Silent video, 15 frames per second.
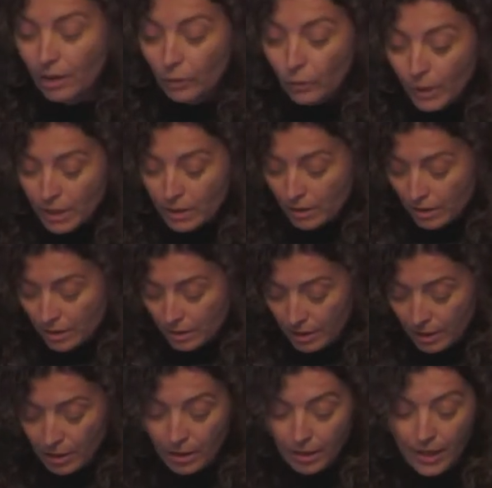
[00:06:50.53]
Queerness
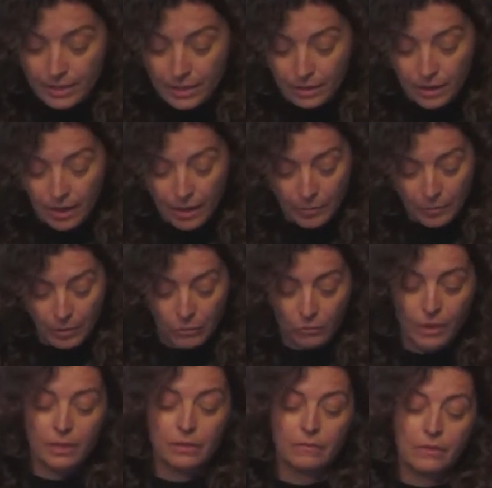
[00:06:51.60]
has at times been
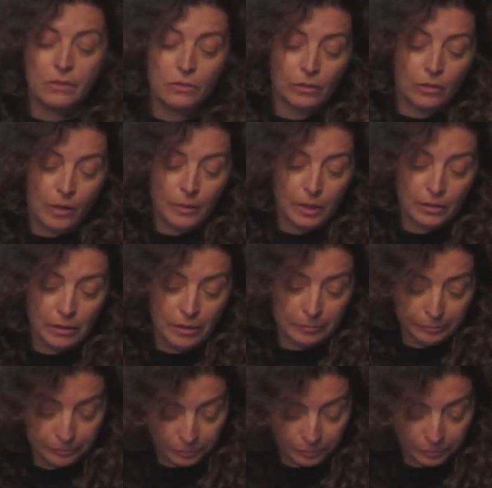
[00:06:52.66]
read physiognomically.